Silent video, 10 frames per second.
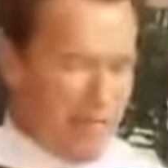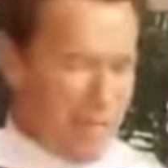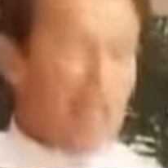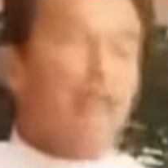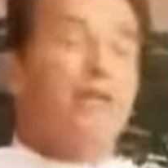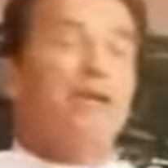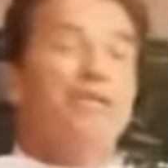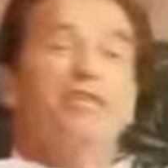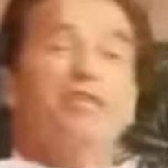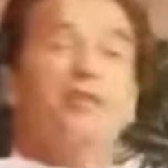But anyway, it
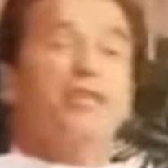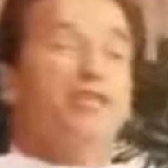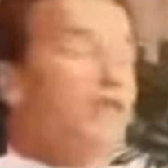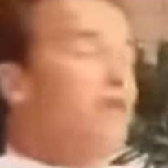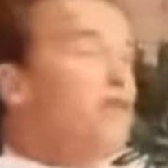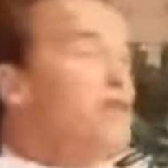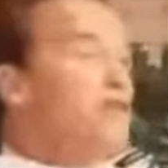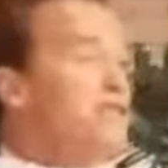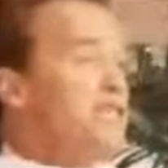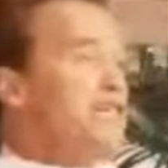is really terrific to
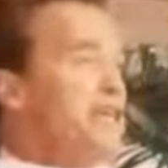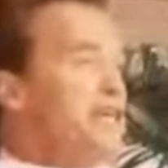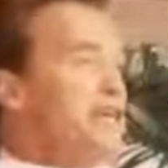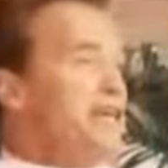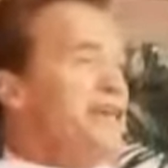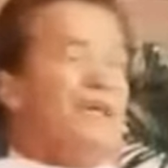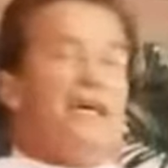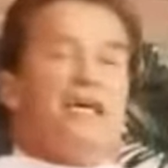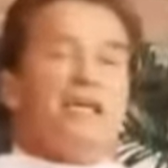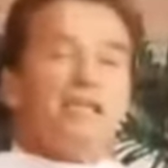see here
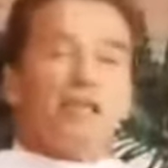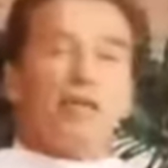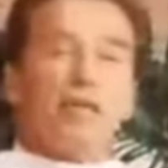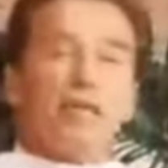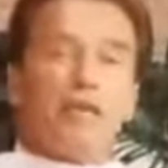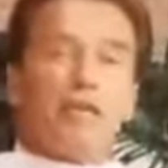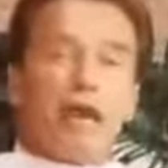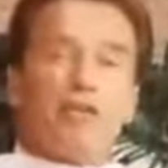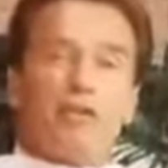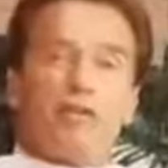so many
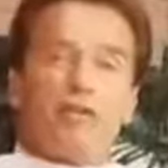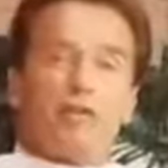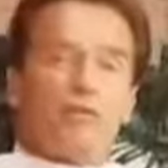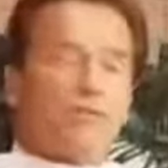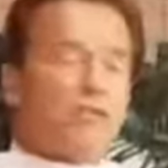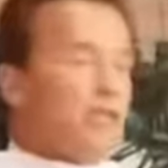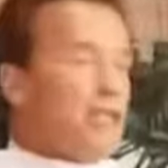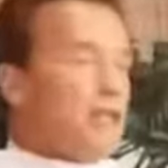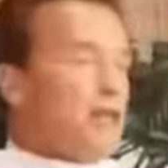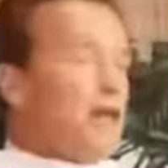graduate students
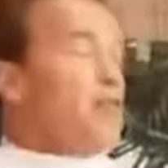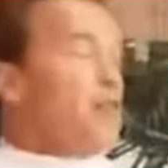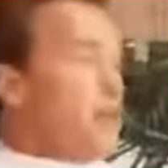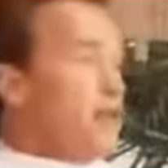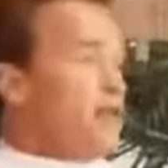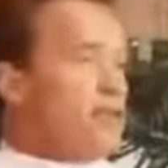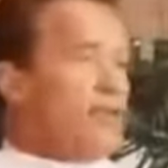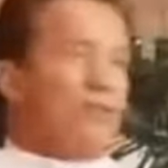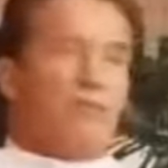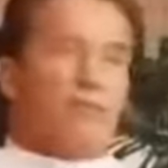and undergraduate
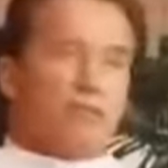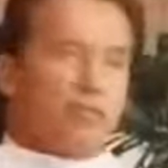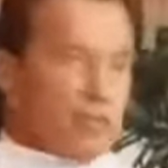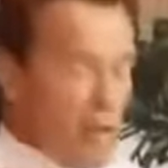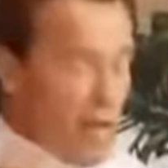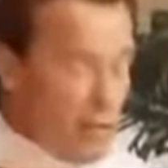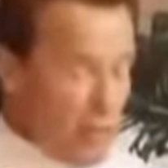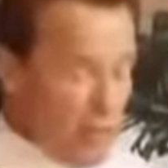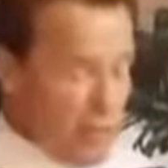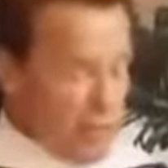students and
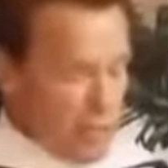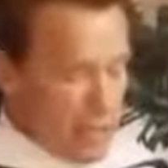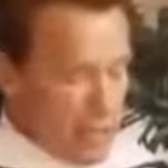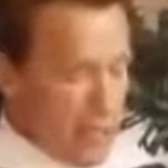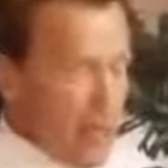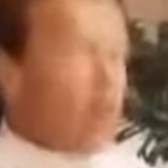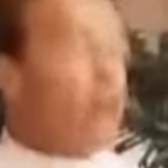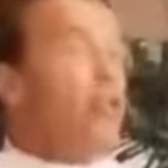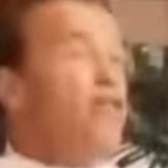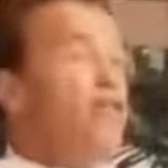graduating here today. I
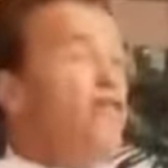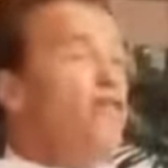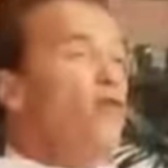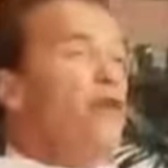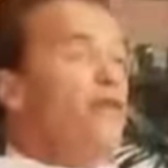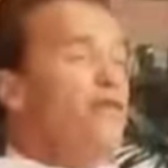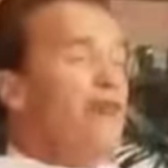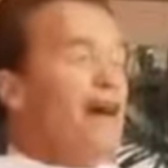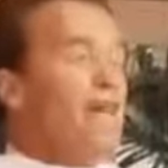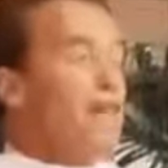heard that there are
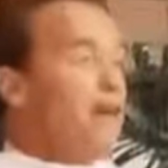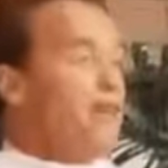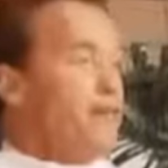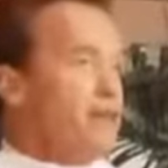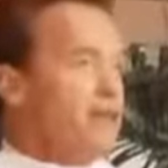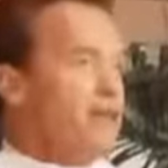4,500